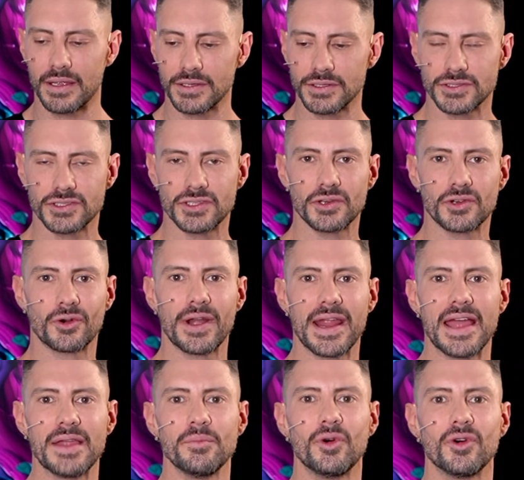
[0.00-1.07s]
to
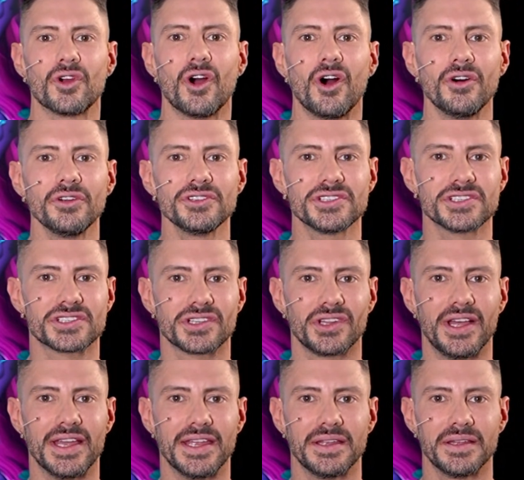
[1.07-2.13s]
create more
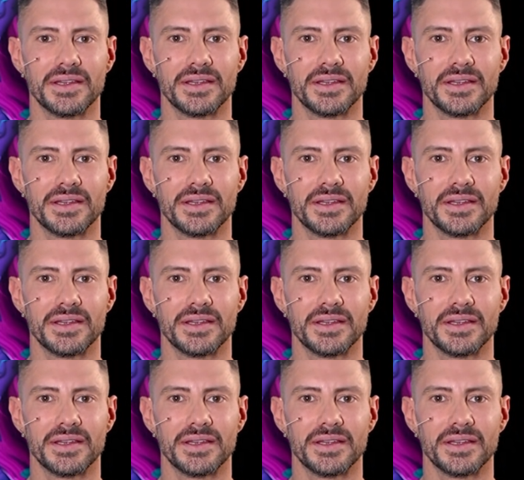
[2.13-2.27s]
consciously.